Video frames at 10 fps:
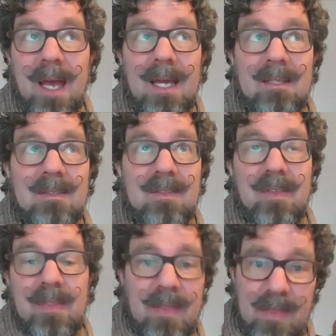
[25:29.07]
And
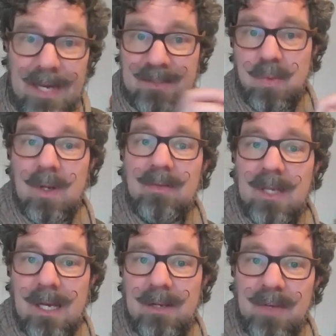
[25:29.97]
that's one of
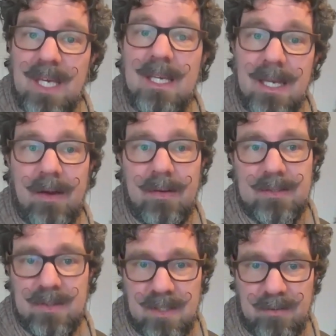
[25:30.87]
the kind of key
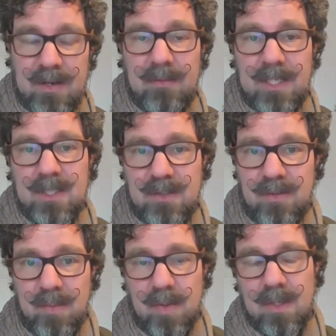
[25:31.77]
characters in the foundations
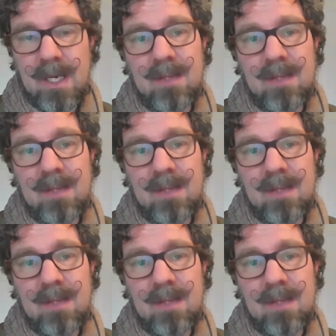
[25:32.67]
of the book.